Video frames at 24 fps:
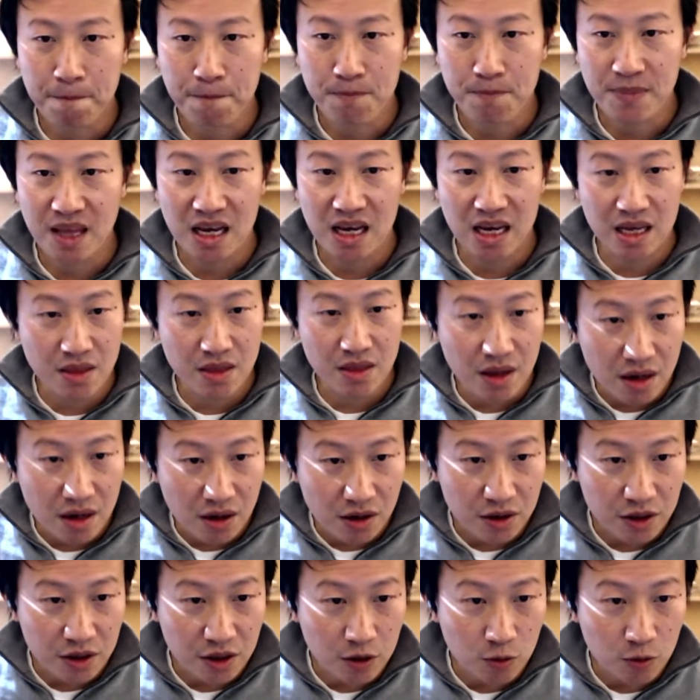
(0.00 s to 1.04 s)
In there,
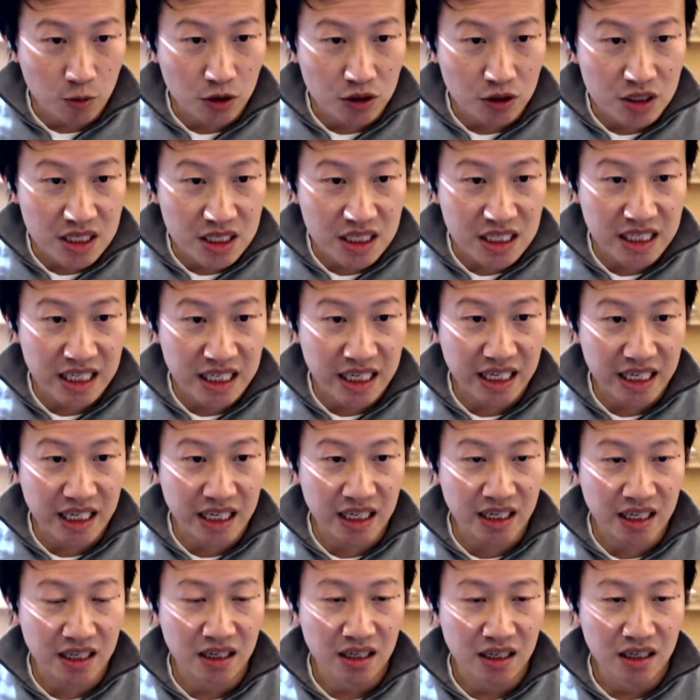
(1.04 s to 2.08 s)
you will
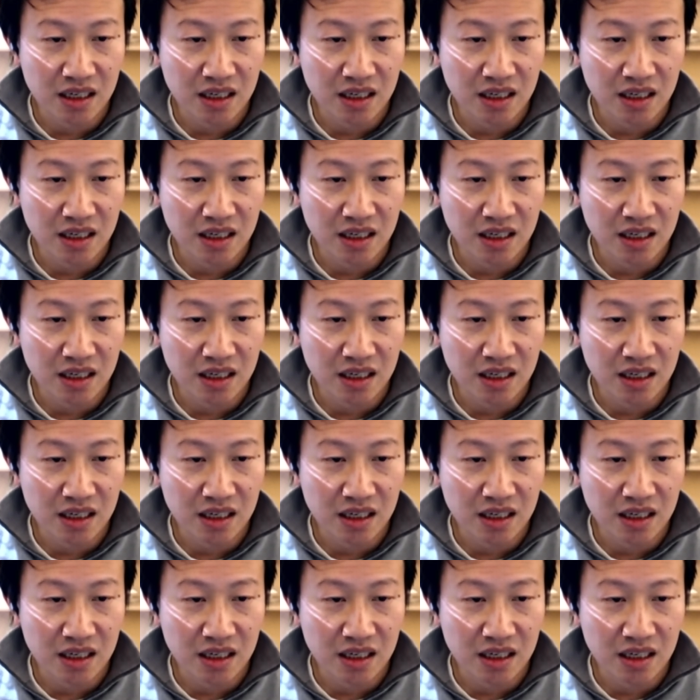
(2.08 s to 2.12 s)
see